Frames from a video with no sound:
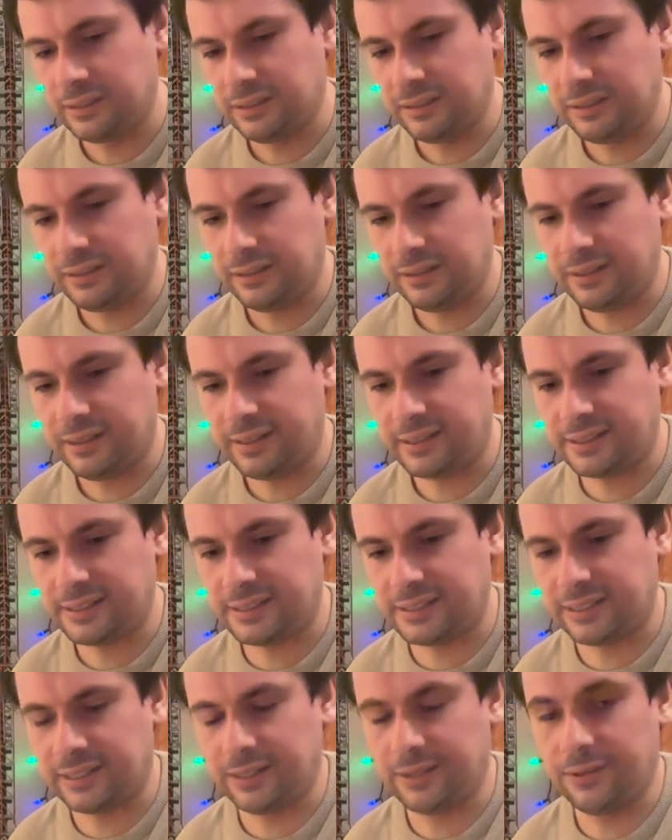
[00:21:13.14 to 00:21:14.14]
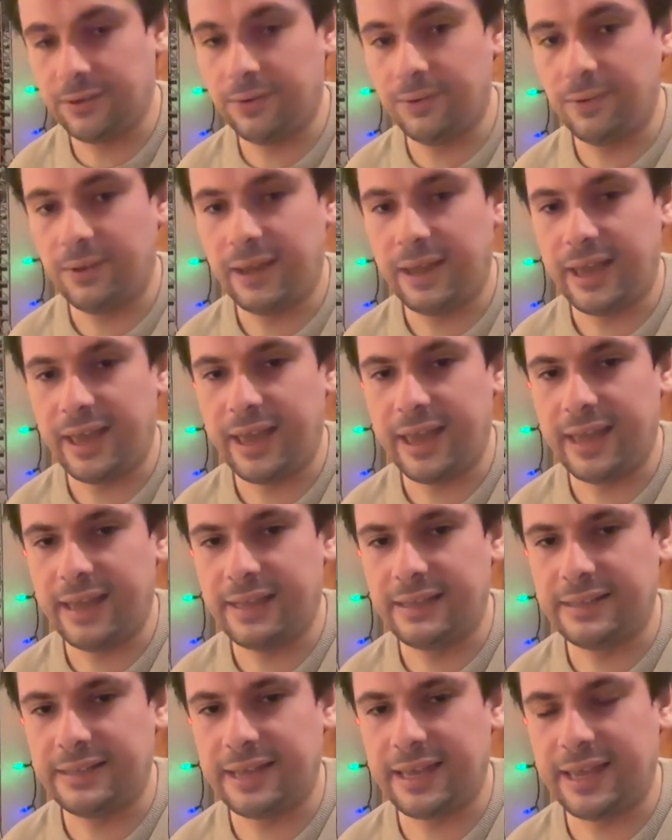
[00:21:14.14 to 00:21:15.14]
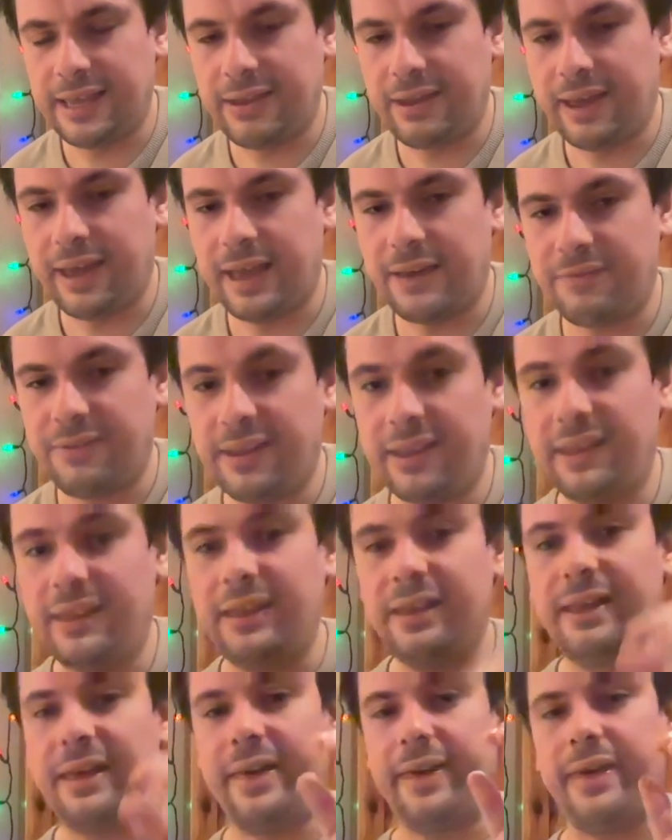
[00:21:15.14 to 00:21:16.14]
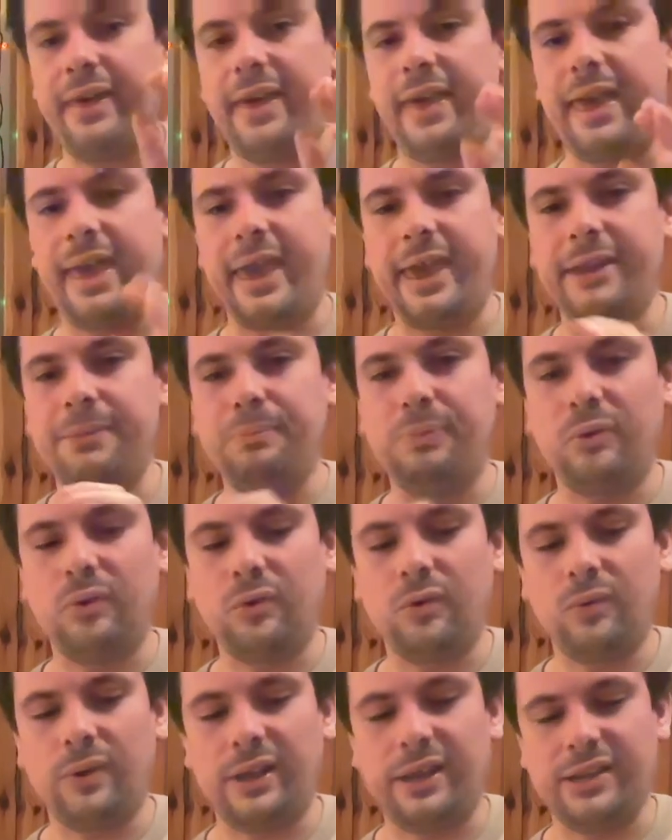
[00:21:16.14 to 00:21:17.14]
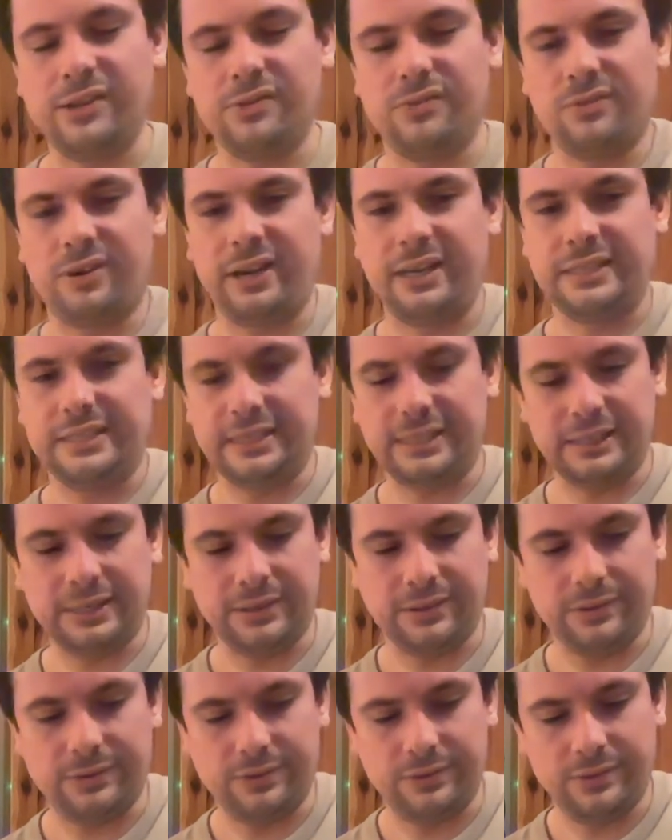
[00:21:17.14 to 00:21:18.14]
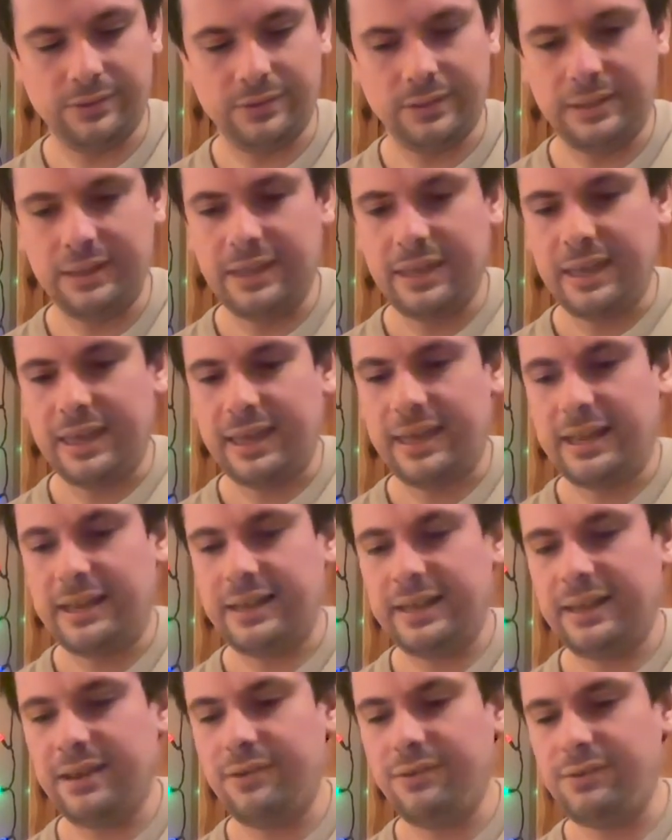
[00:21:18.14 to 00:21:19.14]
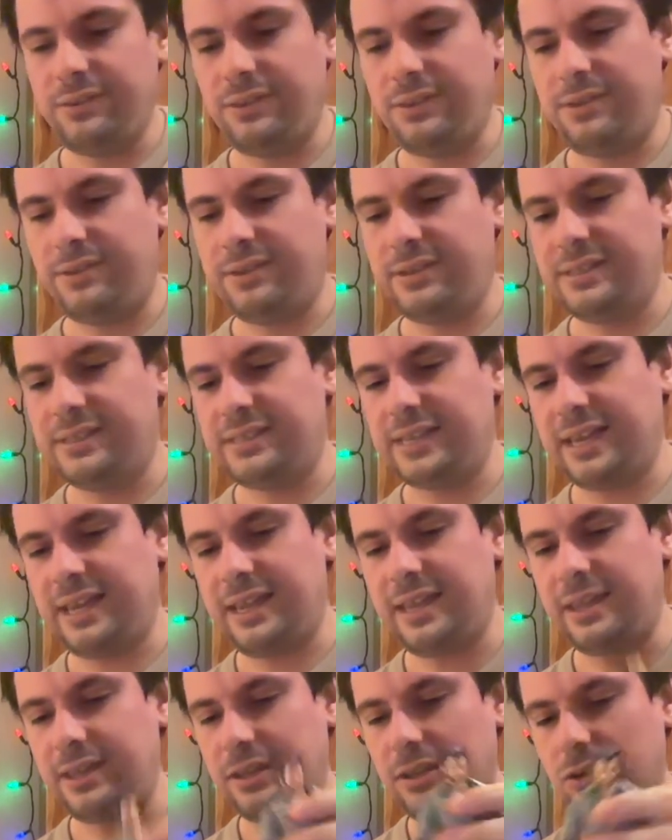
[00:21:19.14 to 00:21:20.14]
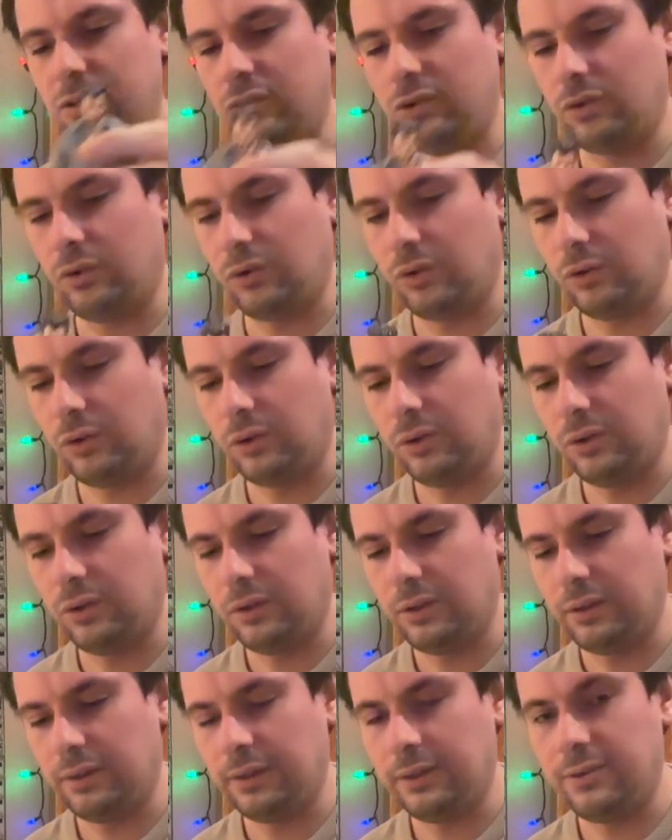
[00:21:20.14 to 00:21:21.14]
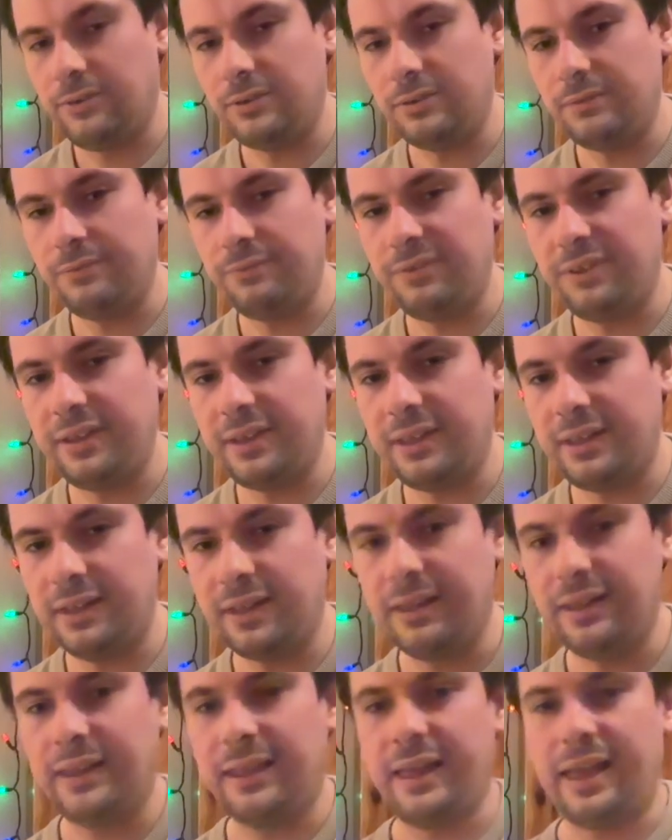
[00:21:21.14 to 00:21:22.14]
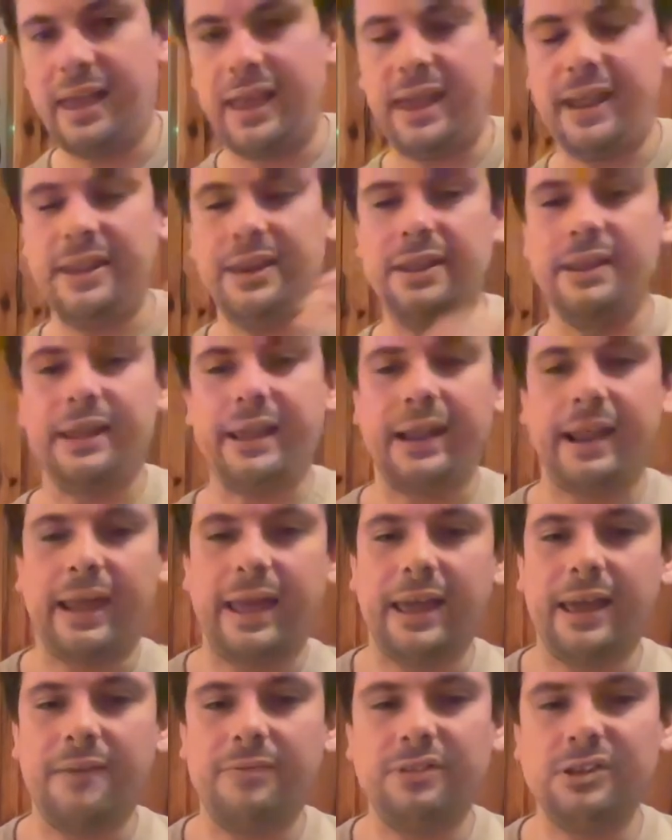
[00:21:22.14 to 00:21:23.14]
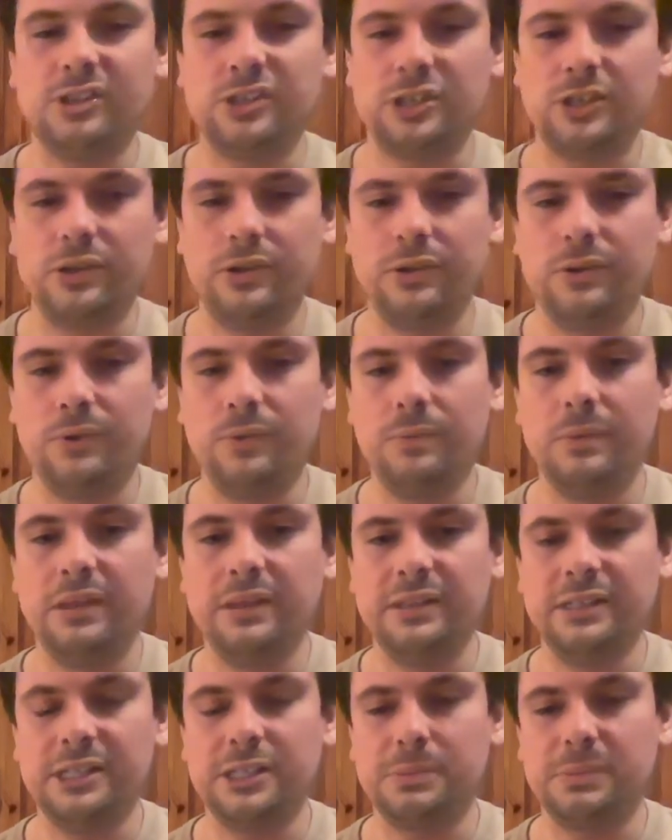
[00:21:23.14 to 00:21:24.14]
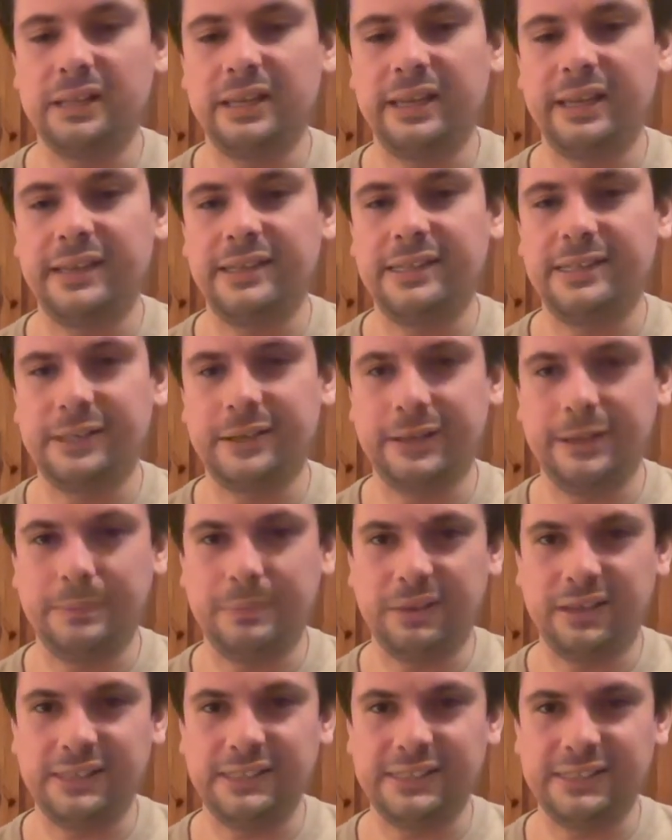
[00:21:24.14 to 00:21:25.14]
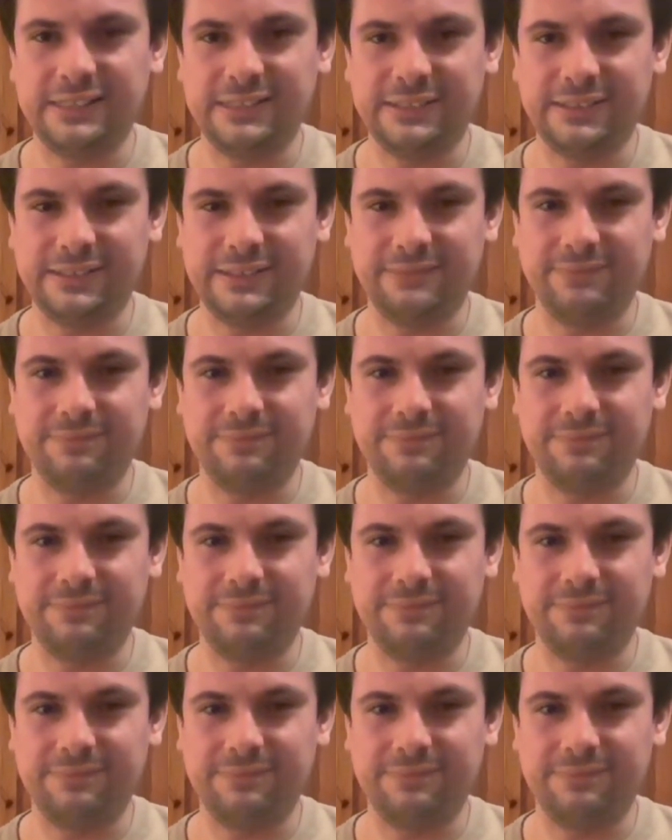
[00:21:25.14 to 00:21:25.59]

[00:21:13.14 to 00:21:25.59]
like so, and there you have it. Headpool is ready to go. And now you can take your Logan figure and you can have the two displayed side by side.